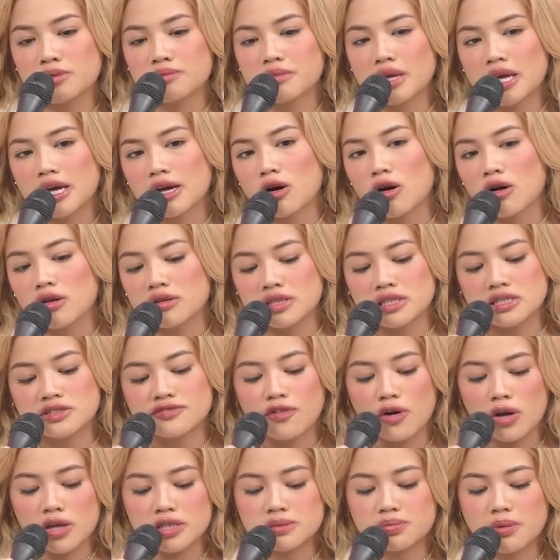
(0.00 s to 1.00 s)
would make all these
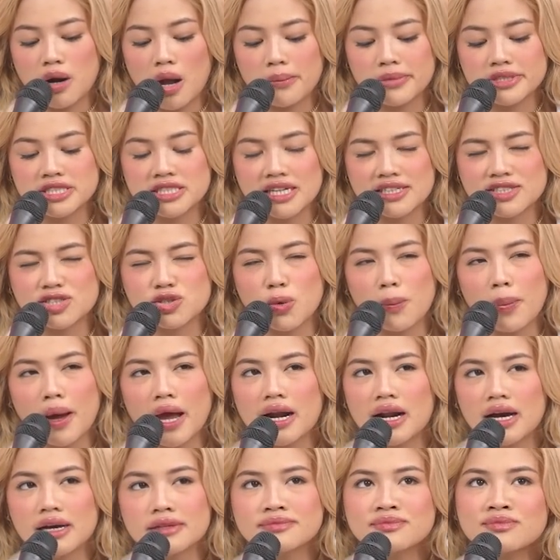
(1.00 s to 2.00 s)
false promises. So
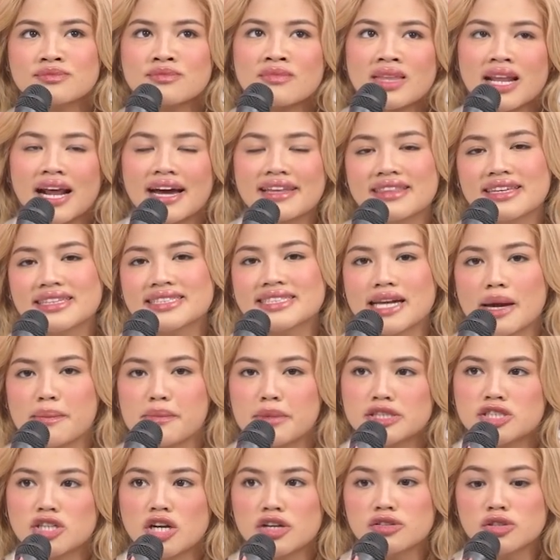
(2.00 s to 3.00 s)
parang at this
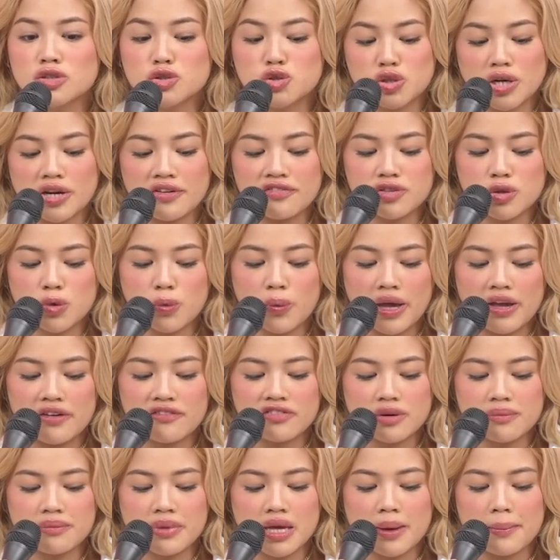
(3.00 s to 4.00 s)
time, I started to drift away
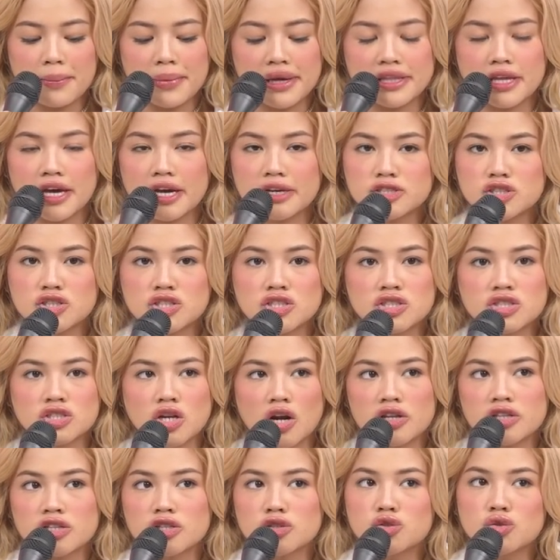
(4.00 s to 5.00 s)
from him and I
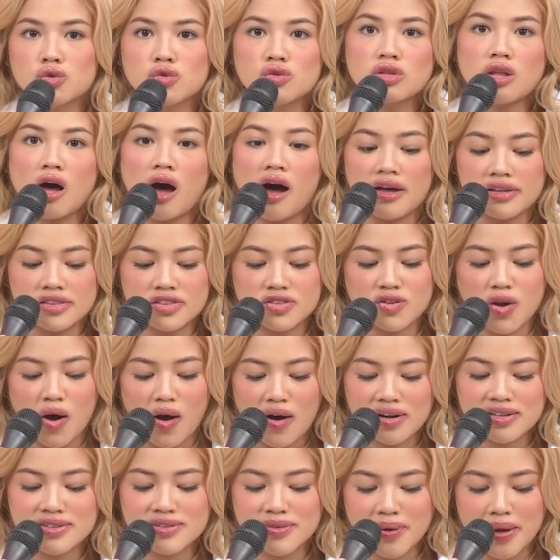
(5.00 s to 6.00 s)
started to not
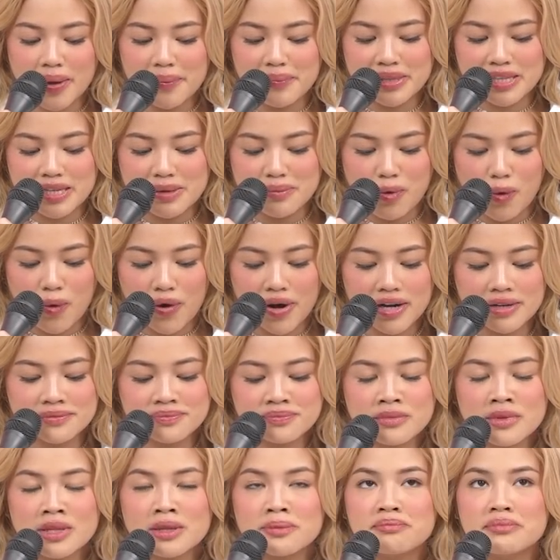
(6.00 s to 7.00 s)
talk to him anymore
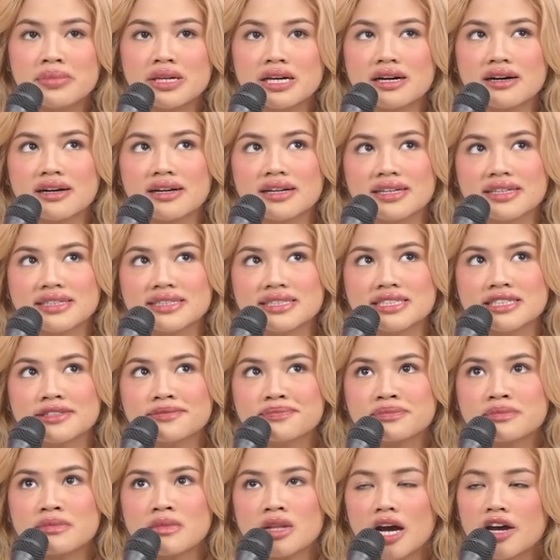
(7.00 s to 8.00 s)
because
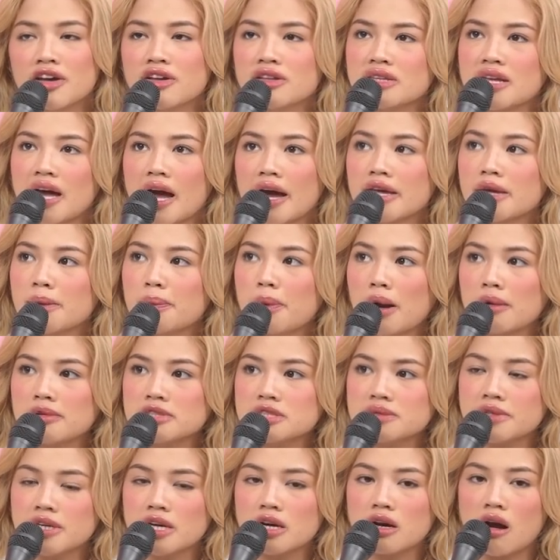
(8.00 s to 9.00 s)
ayun nga, he
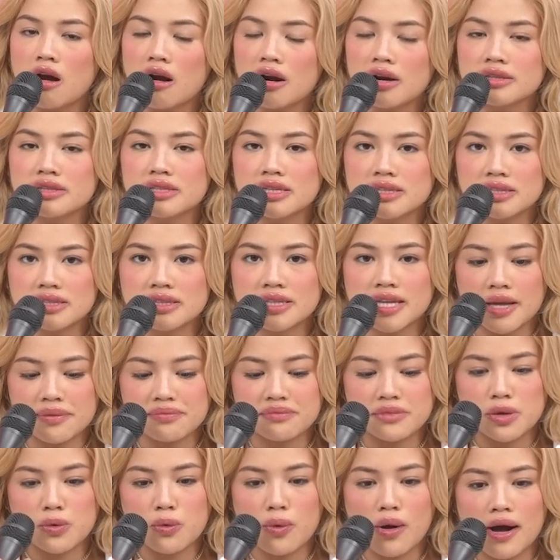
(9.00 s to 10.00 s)
promised me a car, didn't
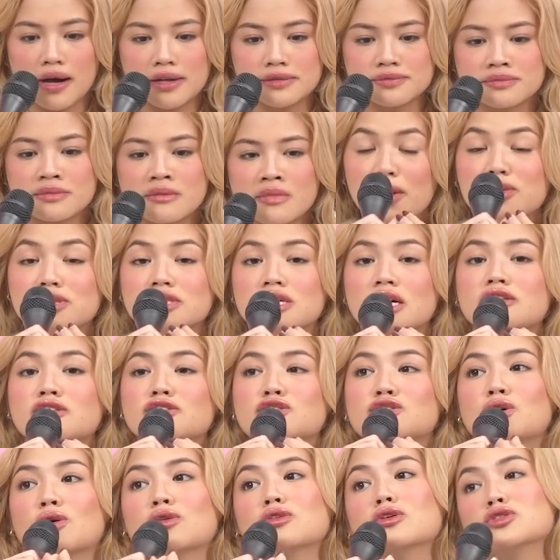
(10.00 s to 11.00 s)
get me one. I was on a
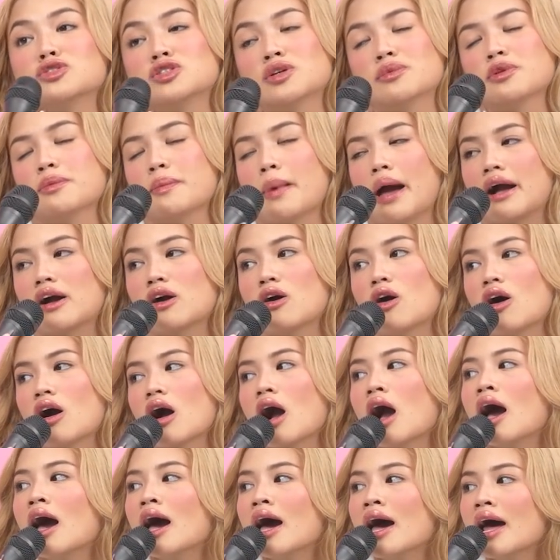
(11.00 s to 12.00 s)
solo trip to
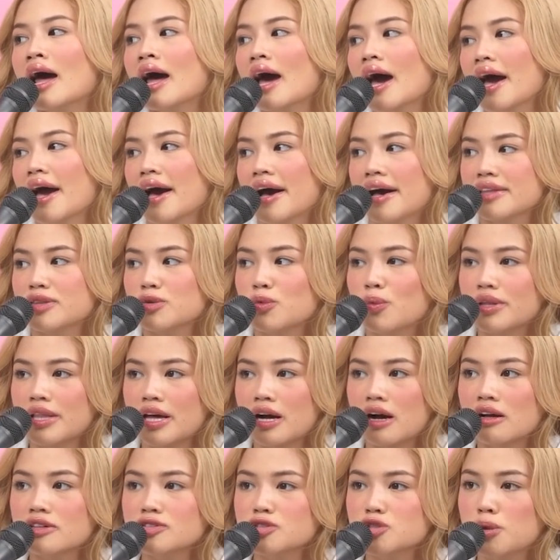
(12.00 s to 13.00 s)
Bangkok. And when
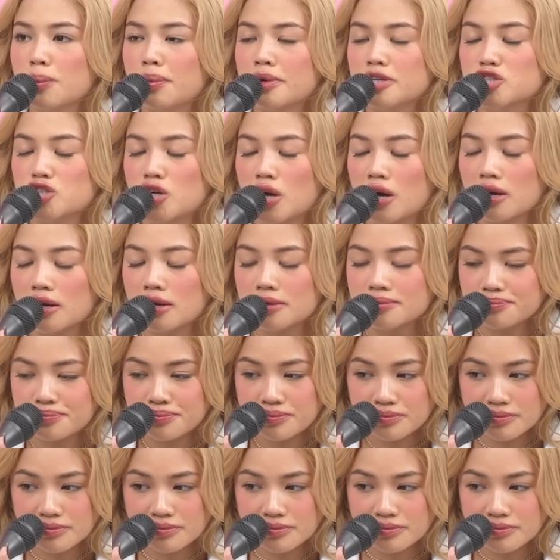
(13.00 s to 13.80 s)
I got super drunk,